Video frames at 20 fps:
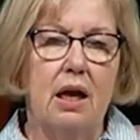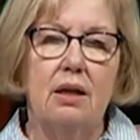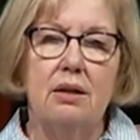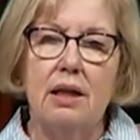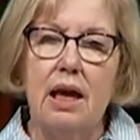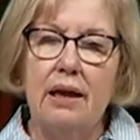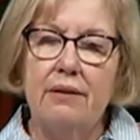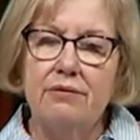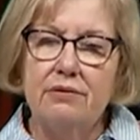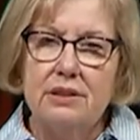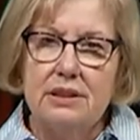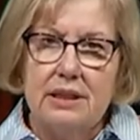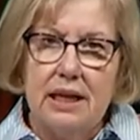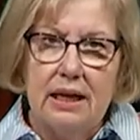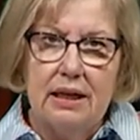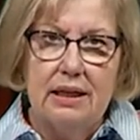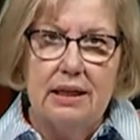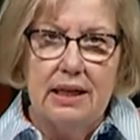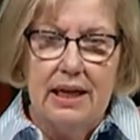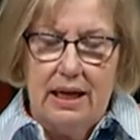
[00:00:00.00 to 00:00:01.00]
a life
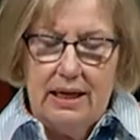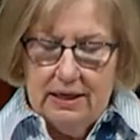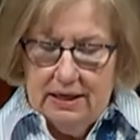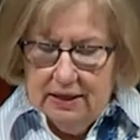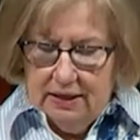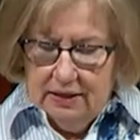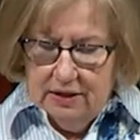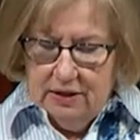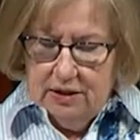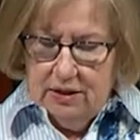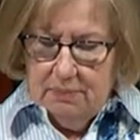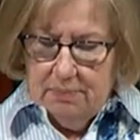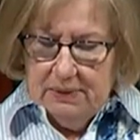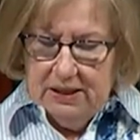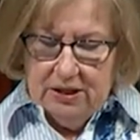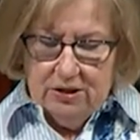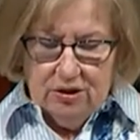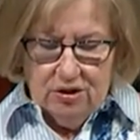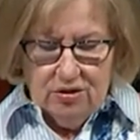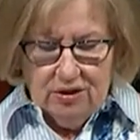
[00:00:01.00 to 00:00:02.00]
dedicated to
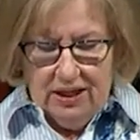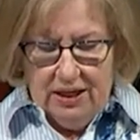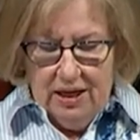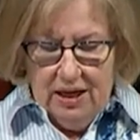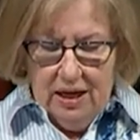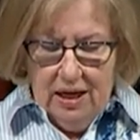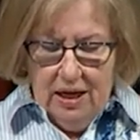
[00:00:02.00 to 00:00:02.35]
ministry.